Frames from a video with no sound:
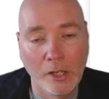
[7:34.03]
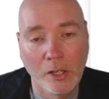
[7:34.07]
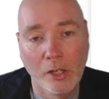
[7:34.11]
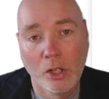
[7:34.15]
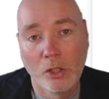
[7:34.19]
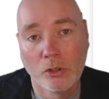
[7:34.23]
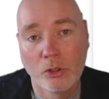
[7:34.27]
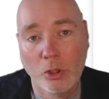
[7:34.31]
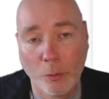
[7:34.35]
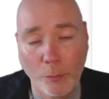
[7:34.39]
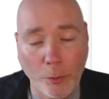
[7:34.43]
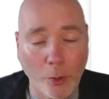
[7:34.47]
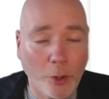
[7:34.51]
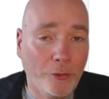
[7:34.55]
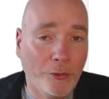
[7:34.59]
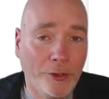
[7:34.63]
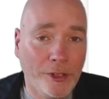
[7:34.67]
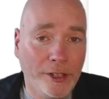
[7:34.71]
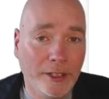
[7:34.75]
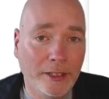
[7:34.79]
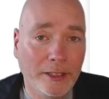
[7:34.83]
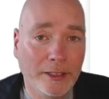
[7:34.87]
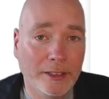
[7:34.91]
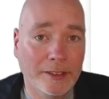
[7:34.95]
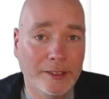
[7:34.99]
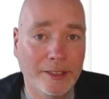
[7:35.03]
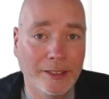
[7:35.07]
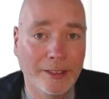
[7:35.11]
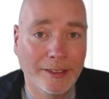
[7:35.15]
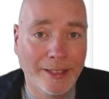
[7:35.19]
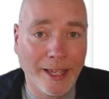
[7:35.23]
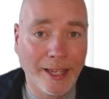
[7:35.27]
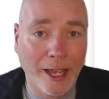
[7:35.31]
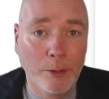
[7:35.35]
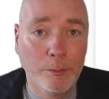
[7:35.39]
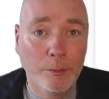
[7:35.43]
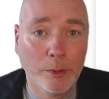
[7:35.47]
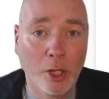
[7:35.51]
So I'll put affiliate links
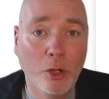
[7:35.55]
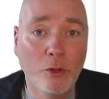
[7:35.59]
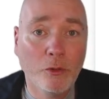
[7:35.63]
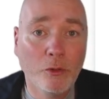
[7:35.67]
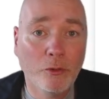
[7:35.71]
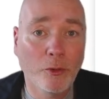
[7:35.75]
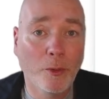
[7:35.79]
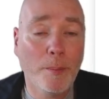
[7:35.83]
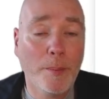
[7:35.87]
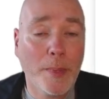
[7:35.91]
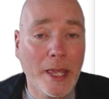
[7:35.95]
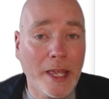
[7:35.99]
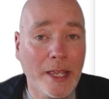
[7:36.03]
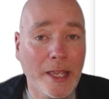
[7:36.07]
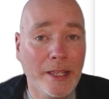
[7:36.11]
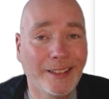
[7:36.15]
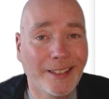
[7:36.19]
down below. For me,